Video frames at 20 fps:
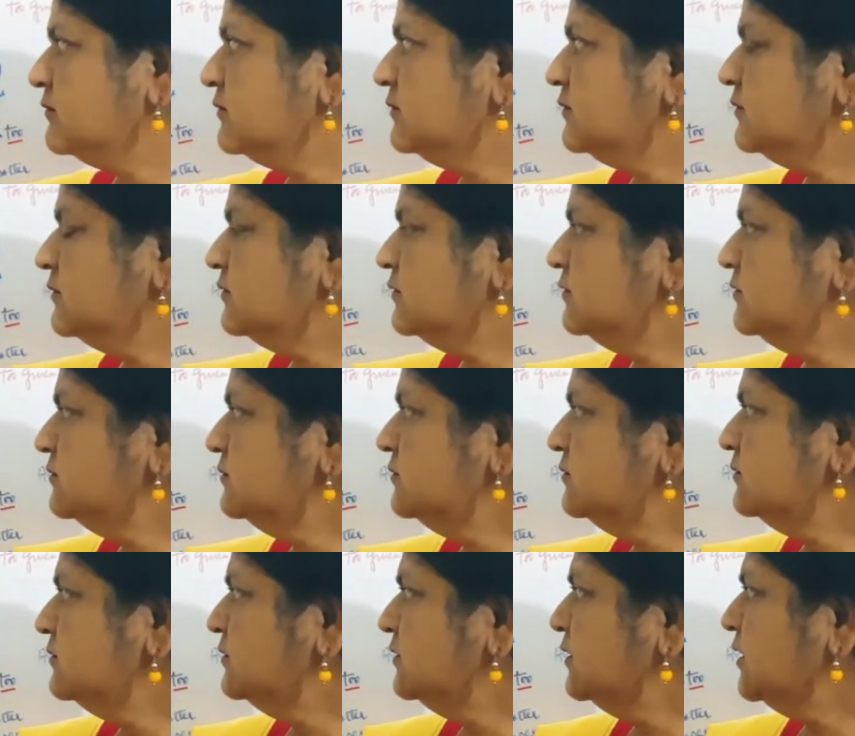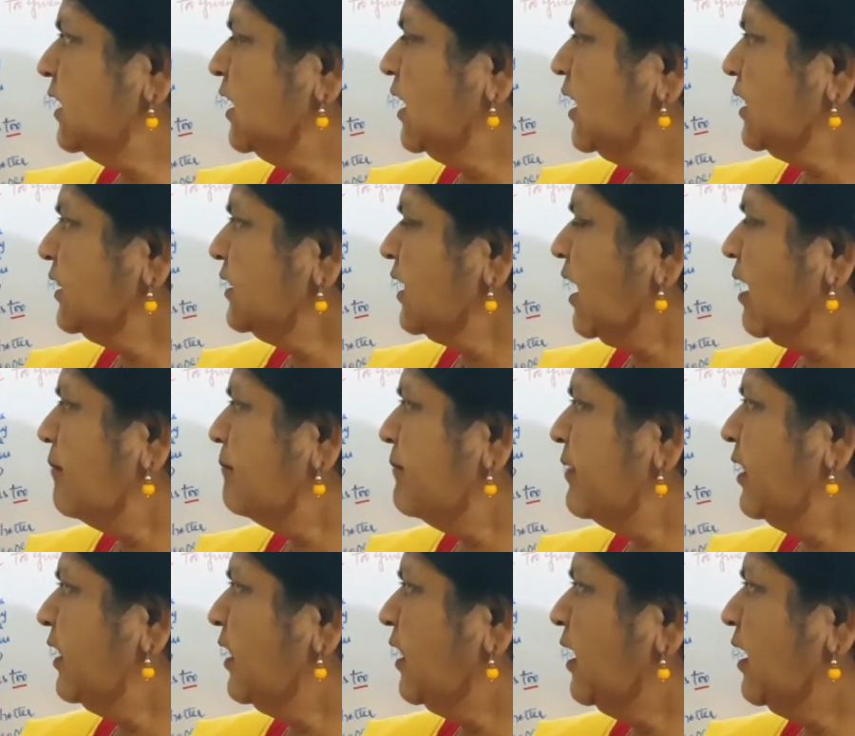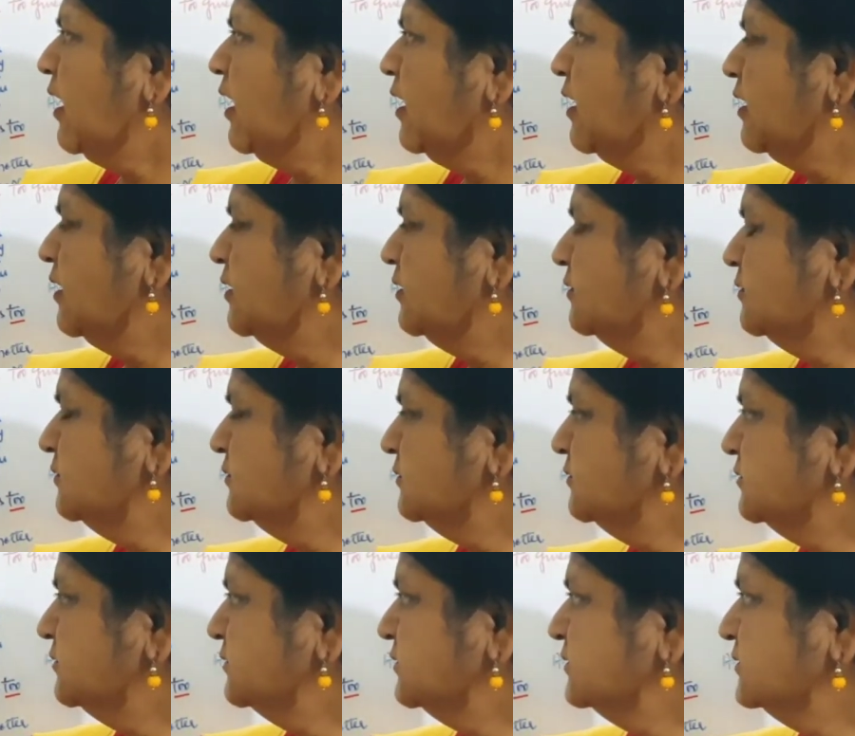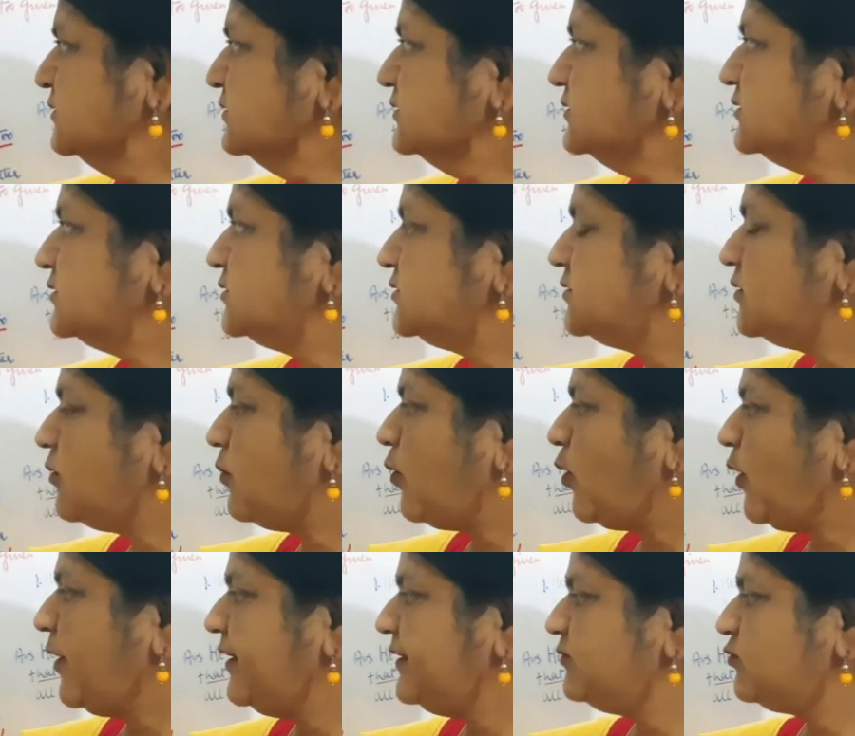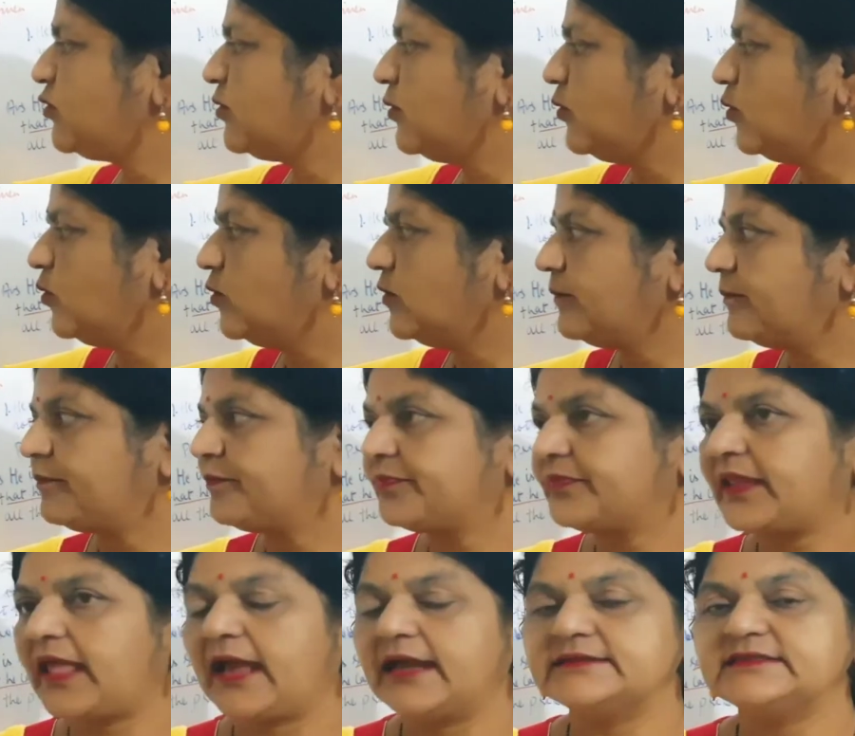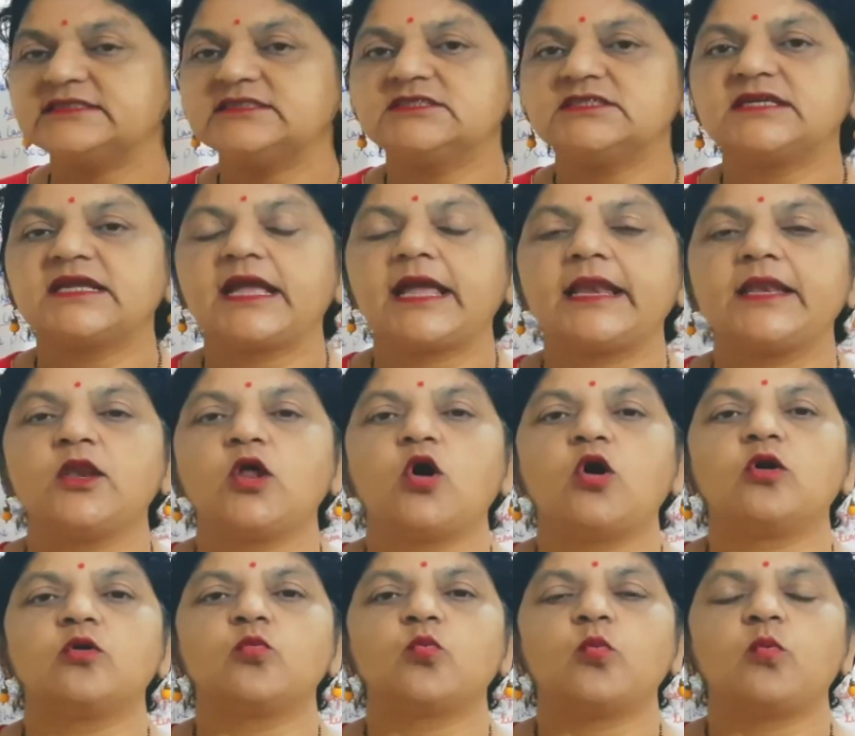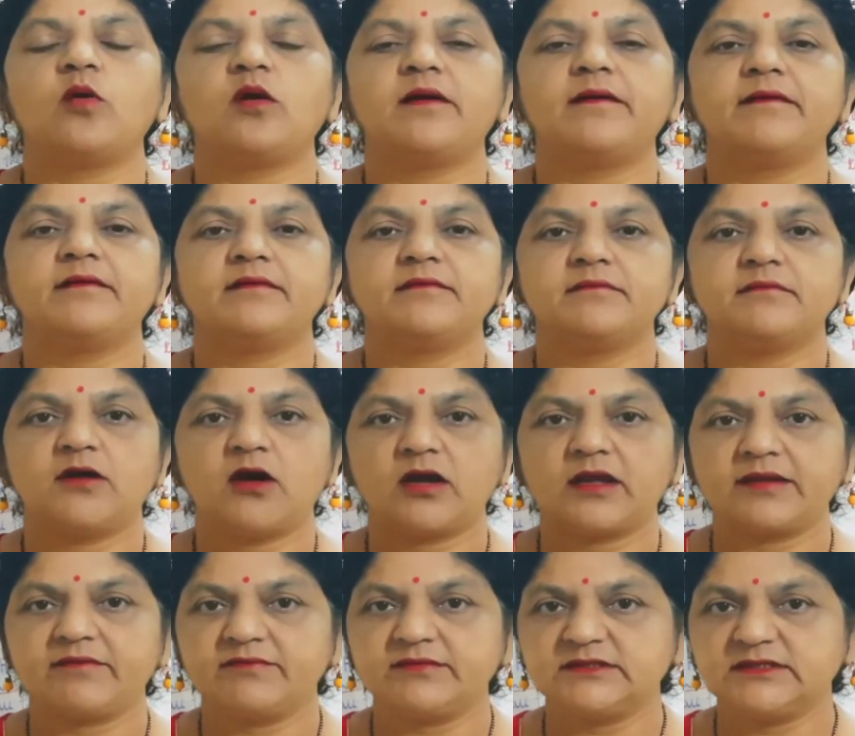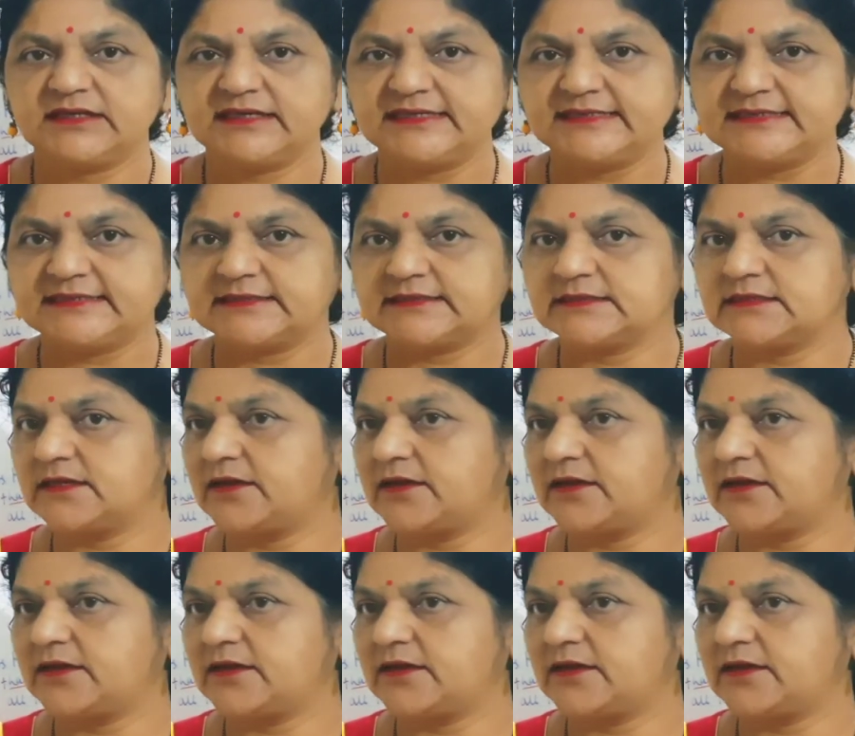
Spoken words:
We can take another example. Sita is so slow that she cannot win the race.